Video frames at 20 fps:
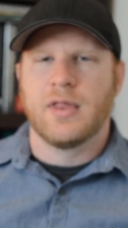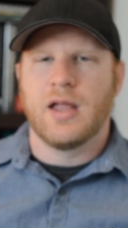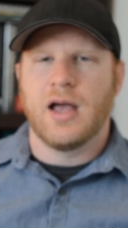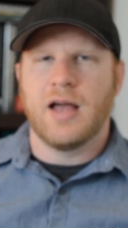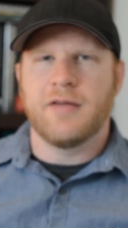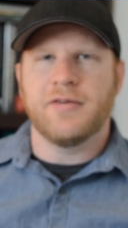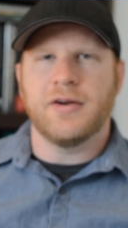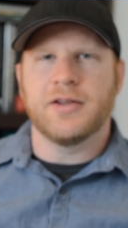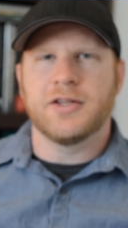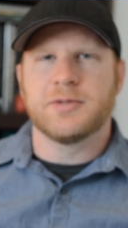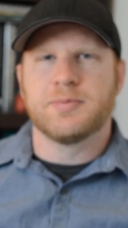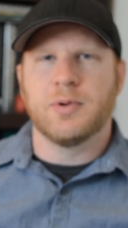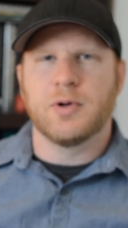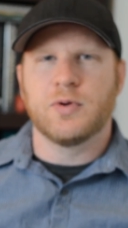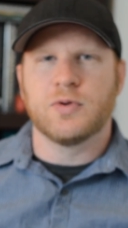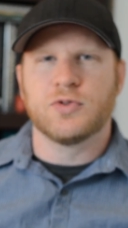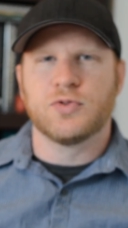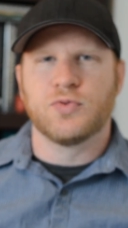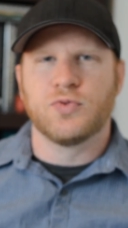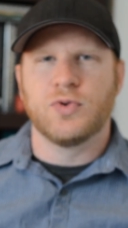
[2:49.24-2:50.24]
I felt this book
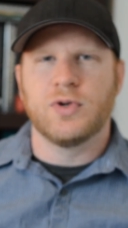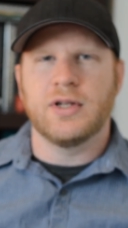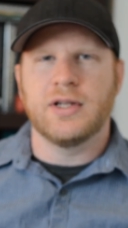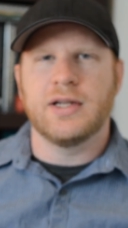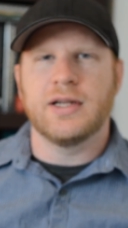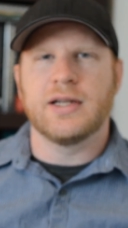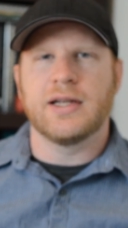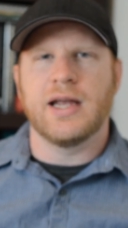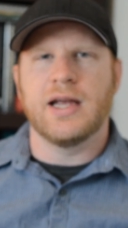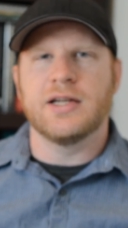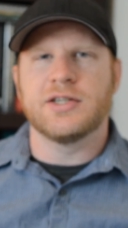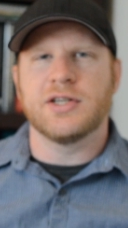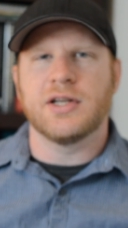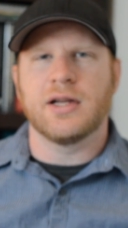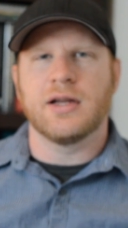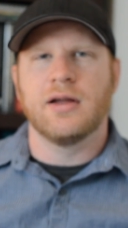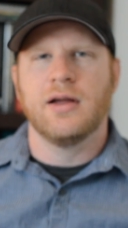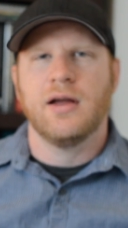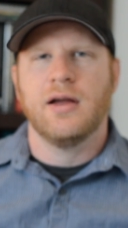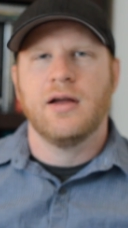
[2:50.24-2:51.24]
was really
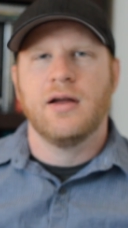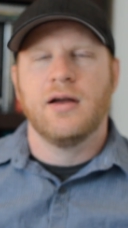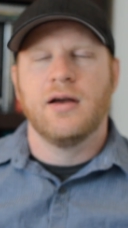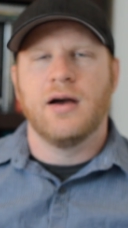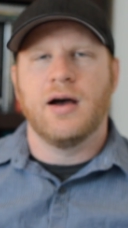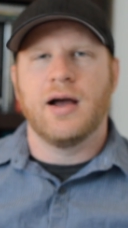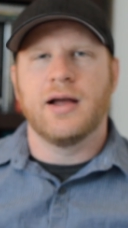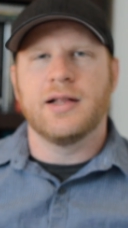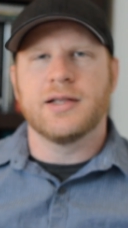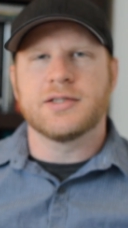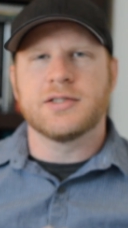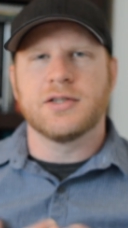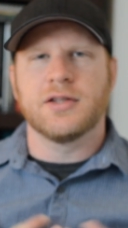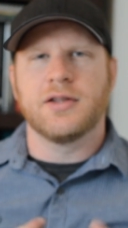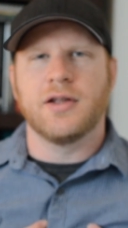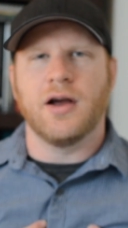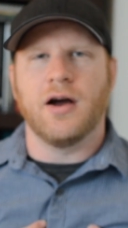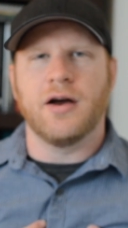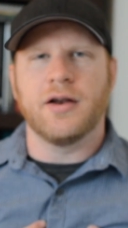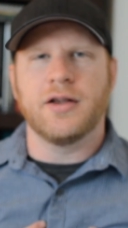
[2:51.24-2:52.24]
engaging. I listened to
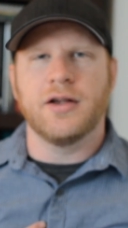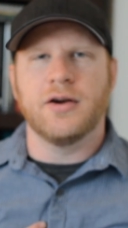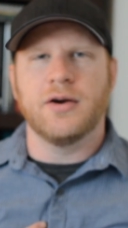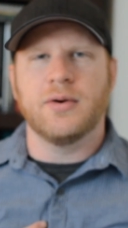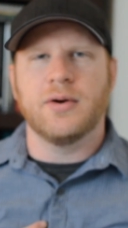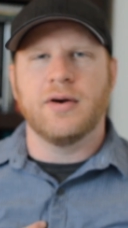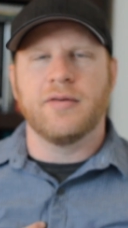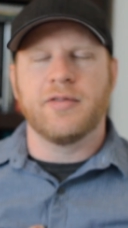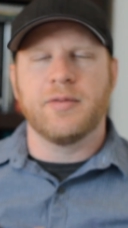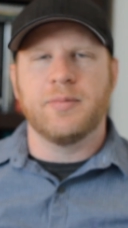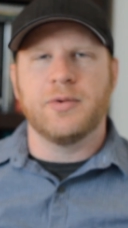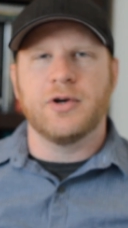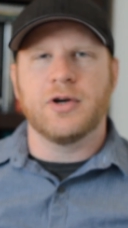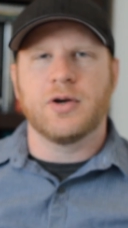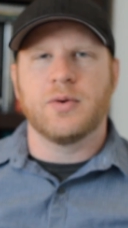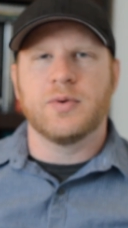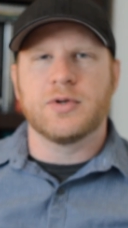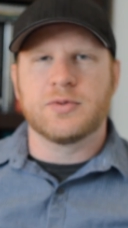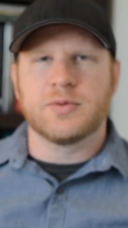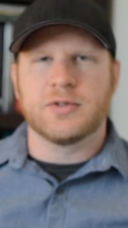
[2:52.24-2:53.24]
the audio of the
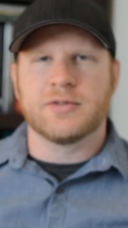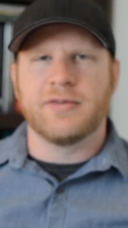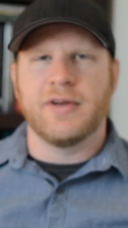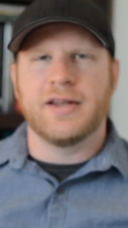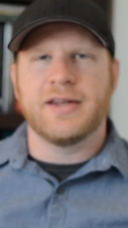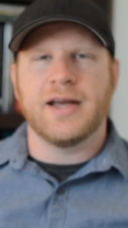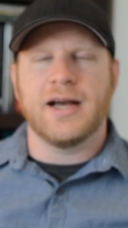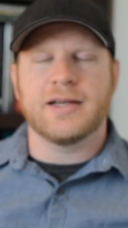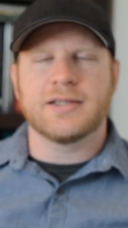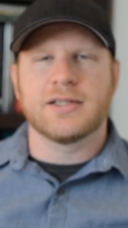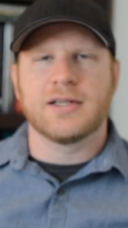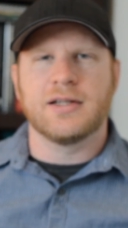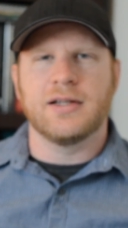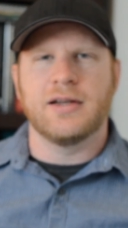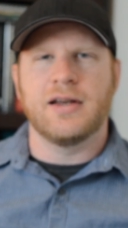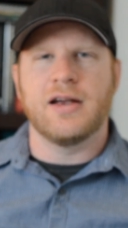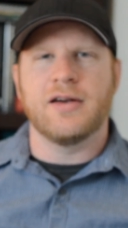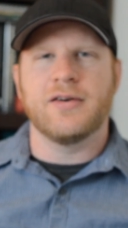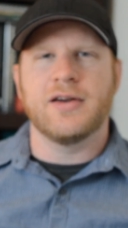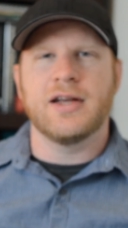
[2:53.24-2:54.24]
book, which was fantastically
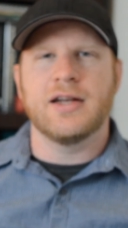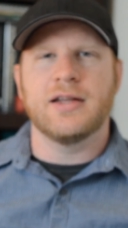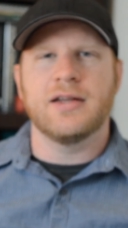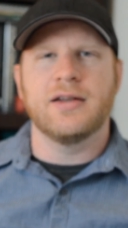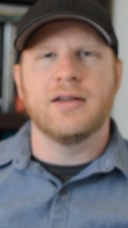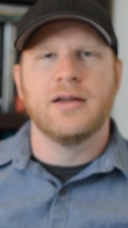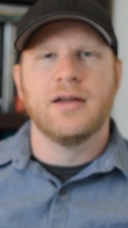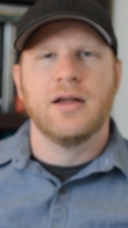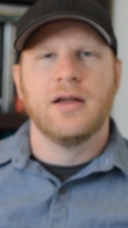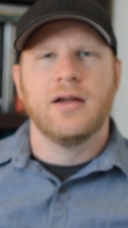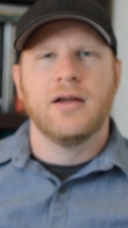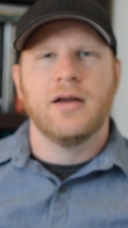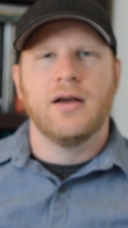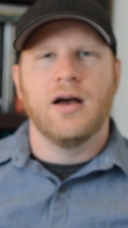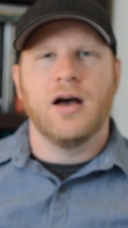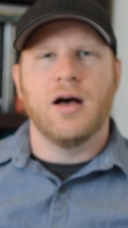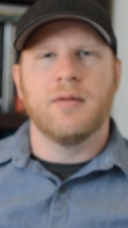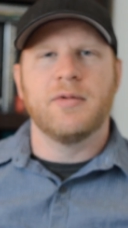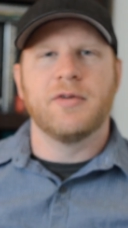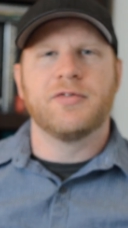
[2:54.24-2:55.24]
narrated.
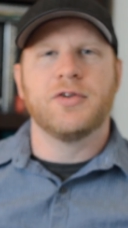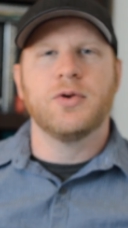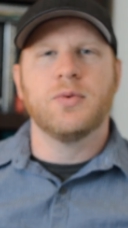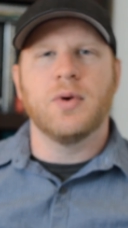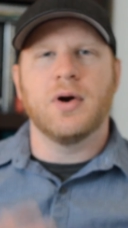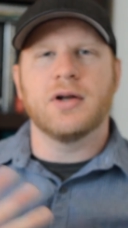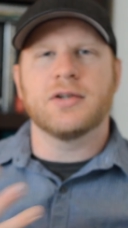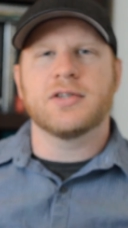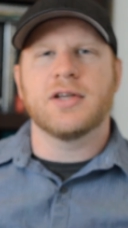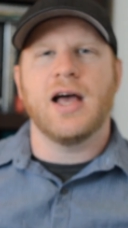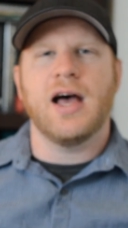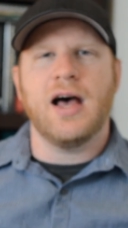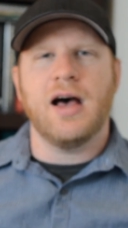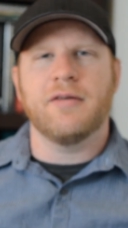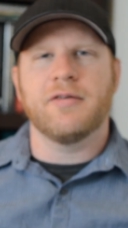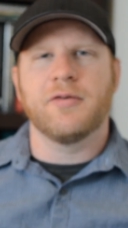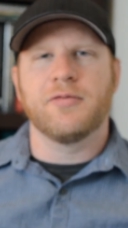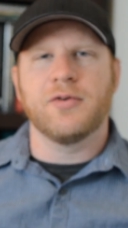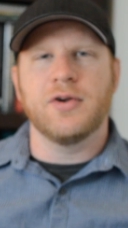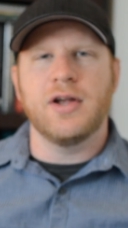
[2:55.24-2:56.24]
Um, if you want to
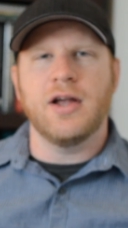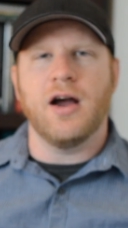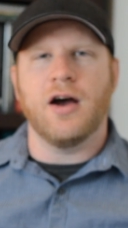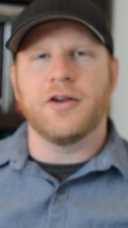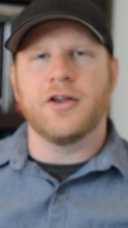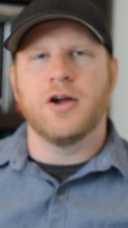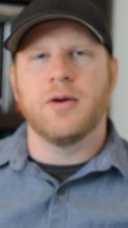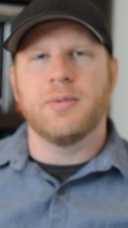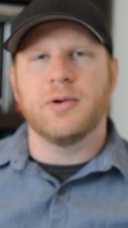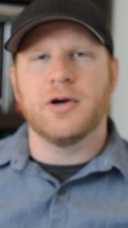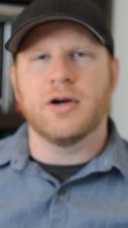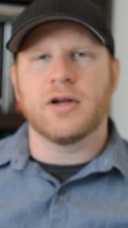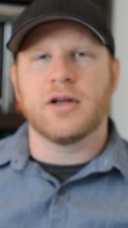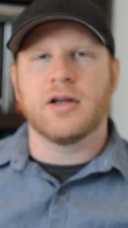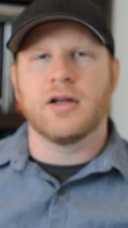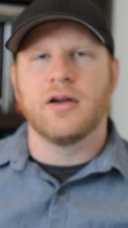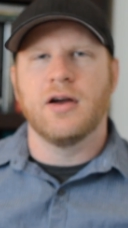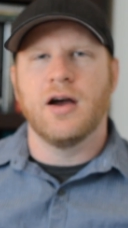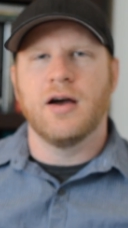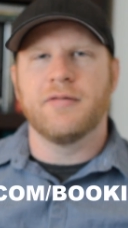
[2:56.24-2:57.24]
have a free audiobook
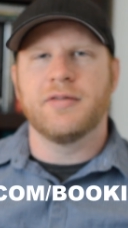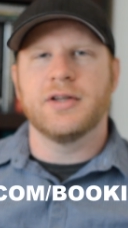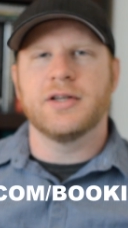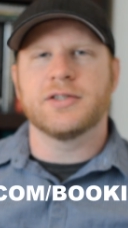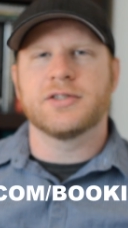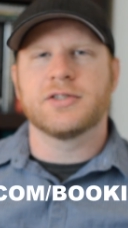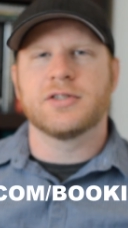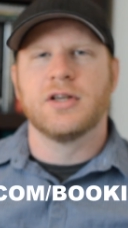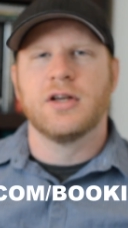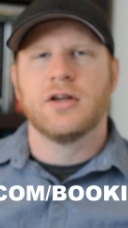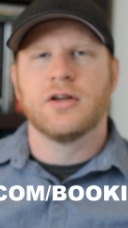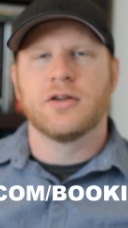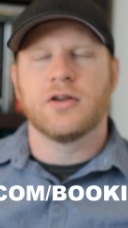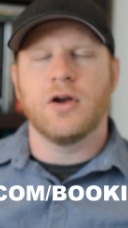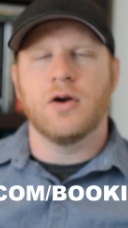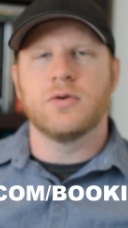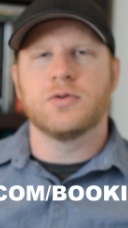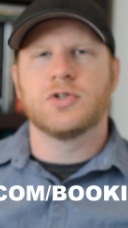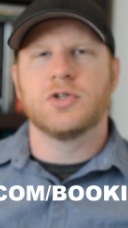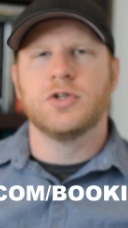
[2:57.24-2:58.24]
of this,
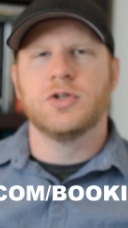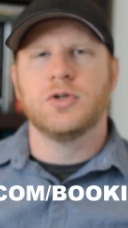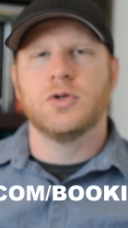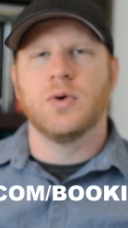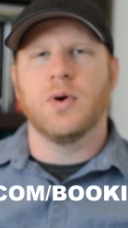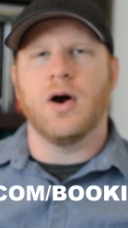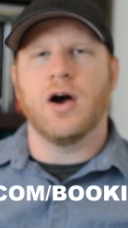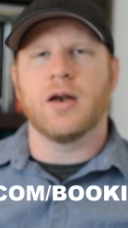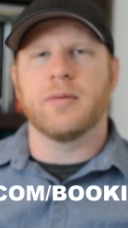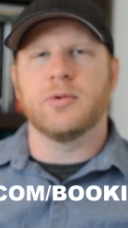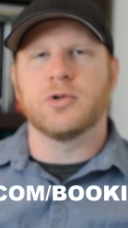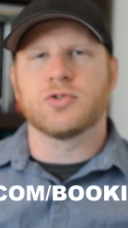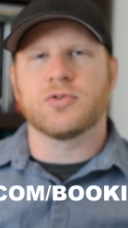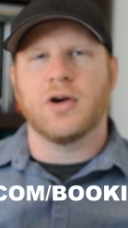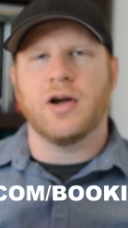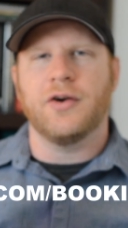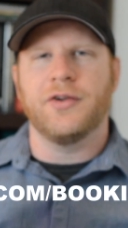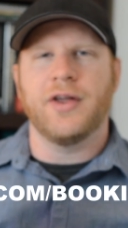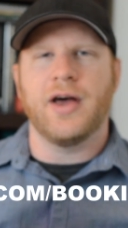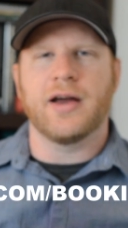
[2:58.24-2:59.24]
go to
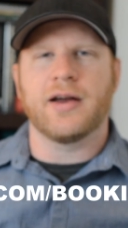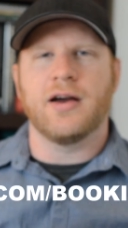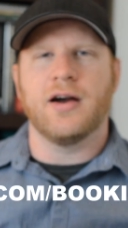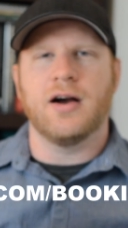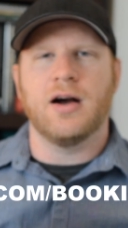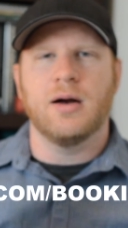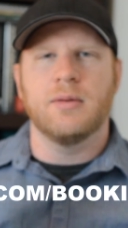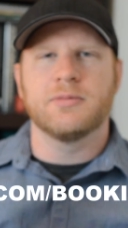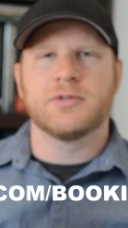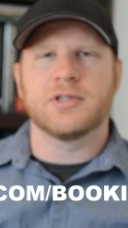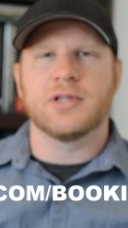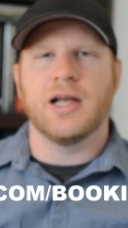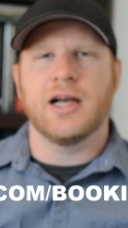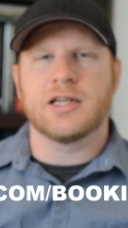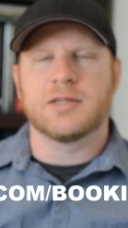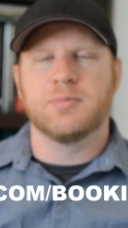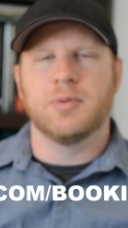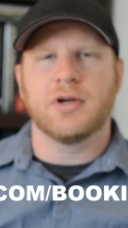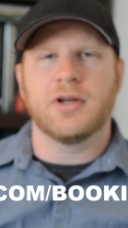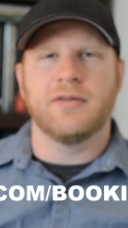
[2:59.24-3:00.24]
audibletrial.com
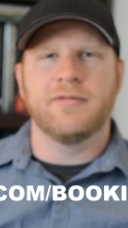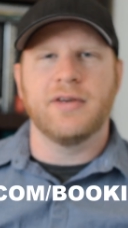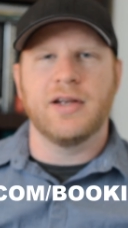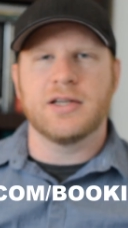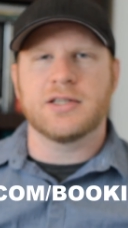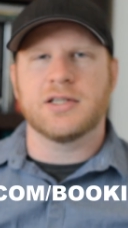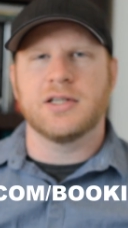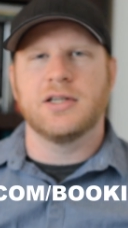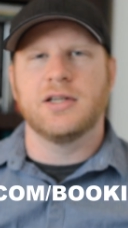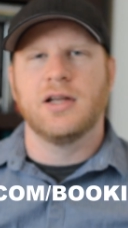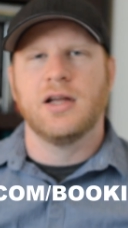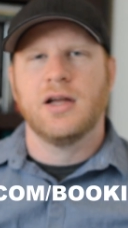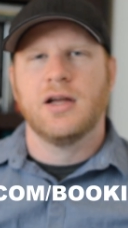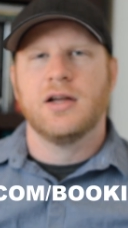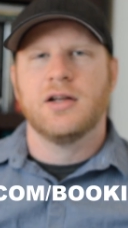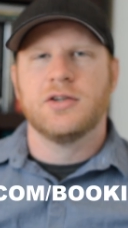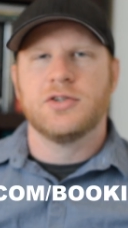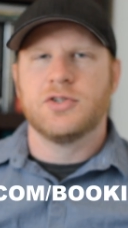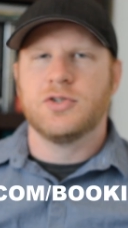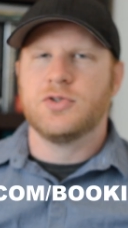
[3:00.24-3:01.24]
slash bookinvasion
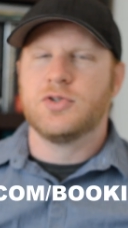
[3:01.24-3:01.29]
to